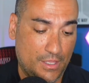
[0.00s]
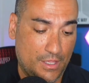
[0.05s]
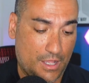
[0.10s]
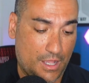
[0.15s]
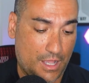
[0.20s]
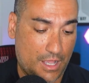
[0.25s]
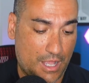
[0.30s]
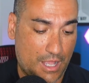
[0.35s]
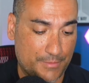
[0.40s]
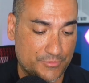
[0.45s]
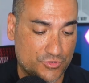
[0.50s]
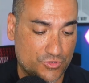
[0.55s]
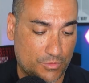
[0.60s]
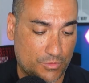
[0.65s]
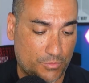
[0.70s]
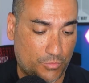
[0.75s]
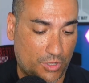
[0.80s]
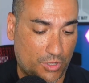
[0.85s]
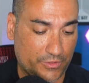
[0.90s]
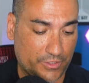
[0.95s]
I'm sure
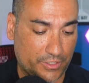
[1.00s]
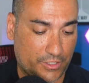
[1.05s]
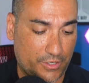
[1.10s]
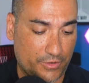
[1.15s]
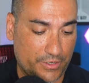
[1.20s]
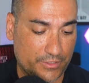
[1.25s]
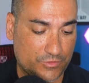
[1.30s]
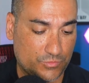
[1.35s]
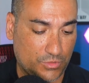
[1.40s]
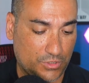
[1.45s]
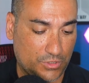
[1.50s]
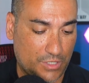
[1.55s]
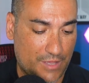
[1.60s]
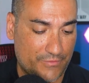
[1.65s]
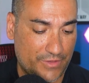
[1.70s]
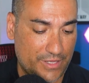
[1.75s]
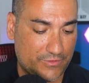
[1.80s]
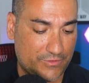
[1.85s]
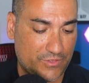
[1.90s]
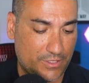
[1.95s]
Bald and Curious will love
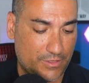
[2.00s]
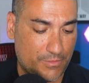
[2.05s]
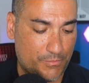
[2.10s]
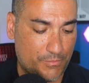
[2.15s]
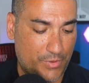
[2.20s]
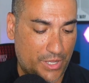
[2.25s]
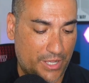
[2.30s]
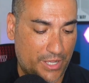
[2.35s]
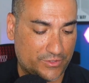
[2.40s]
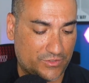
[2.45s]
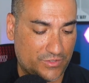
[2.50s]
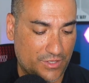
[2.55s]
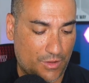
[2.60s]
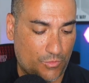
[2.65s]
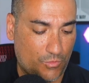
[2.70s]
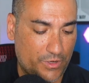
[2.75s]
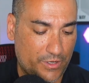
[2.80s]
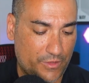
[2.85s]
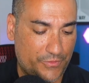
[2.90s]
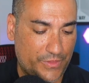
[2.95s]
it. But
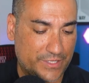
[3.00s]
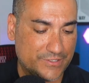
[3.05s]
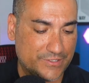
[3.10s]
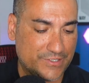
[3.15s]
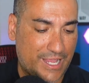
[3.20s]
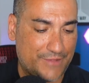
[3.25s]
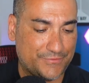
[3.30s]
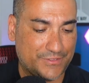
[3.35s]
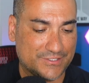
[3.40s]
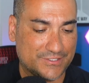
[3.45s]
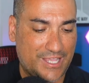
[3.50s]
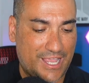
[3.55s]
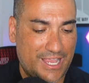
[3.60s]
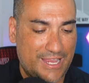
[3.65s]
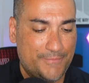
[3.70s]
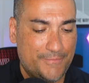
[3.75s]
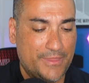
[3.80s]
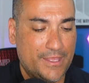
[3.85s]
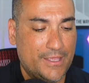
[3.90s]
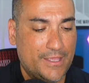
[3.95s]
one of the things I have to say
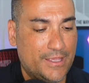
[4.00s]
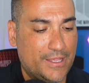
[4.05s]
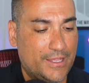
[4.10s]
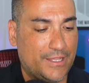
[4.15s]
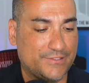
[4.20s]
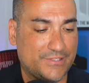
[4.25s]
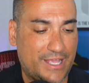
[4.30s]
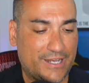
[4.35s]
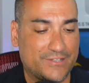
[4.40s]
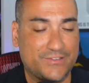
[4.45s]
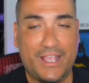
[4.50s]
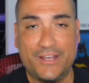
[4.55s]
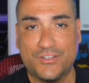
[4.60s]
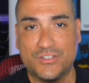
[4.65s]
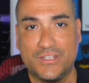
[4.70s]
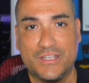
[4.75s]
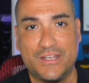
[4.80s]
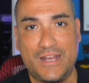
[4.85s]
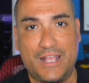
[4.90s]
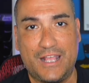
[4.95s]
is that it's
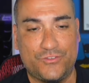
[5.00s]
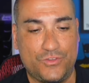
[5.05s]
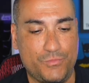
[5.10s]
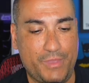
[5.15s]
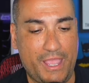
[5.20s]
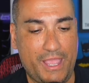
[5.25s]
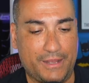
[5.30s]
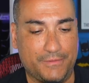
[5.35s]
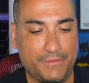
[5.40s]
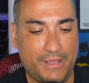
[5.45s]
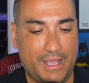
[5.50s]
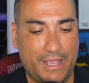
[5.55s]
actually not too bad.